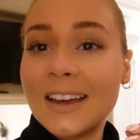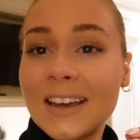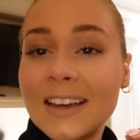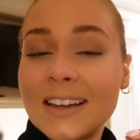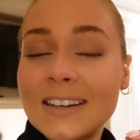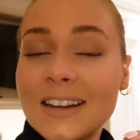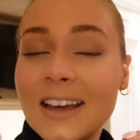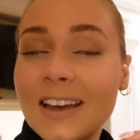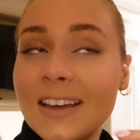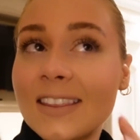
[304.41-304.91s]

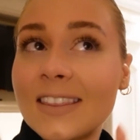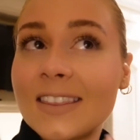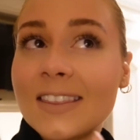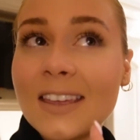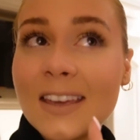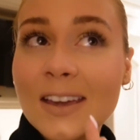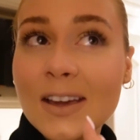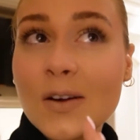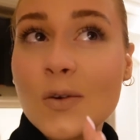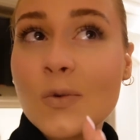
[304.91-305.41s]
And I
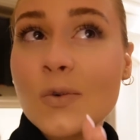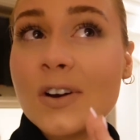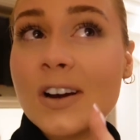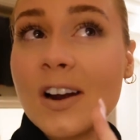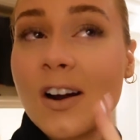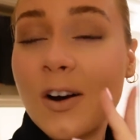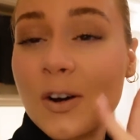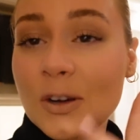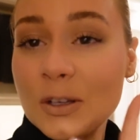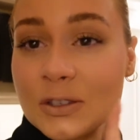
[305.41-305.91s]
think we're
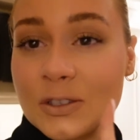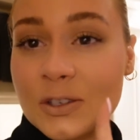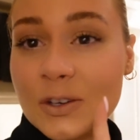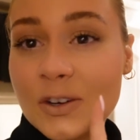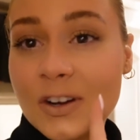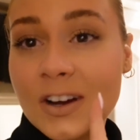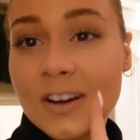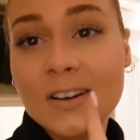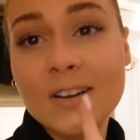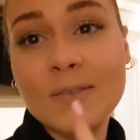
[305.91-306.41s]
also
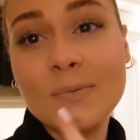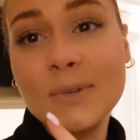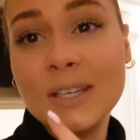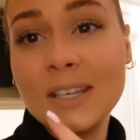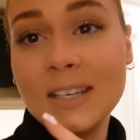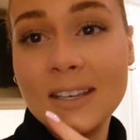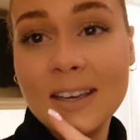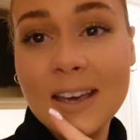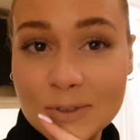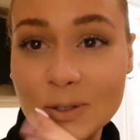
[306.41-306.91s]
gonna
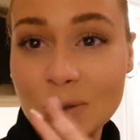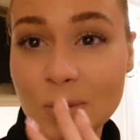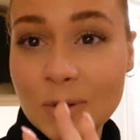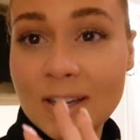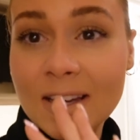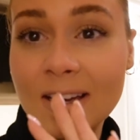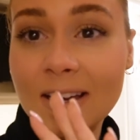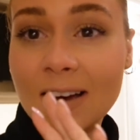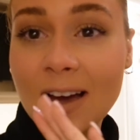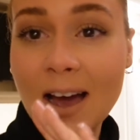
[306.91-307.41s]
be
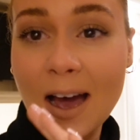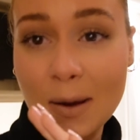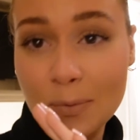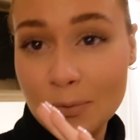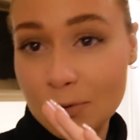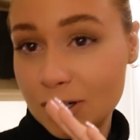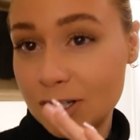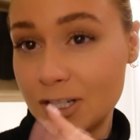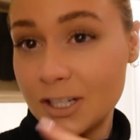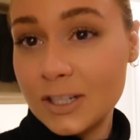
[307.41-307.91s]
doing
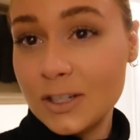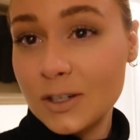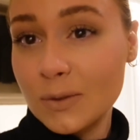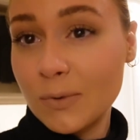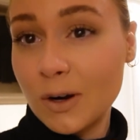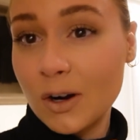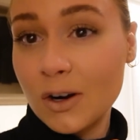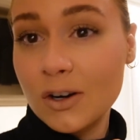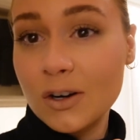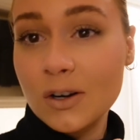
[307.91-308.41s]
après-ski
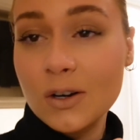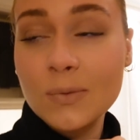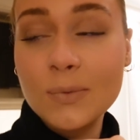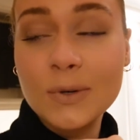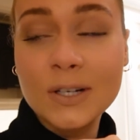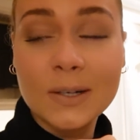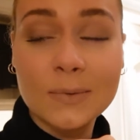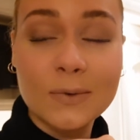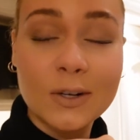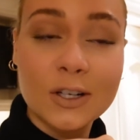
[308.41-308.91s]
tomorrow,
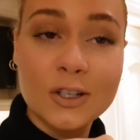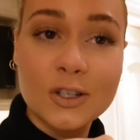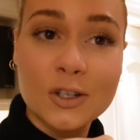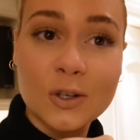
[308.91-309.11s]
but I'm not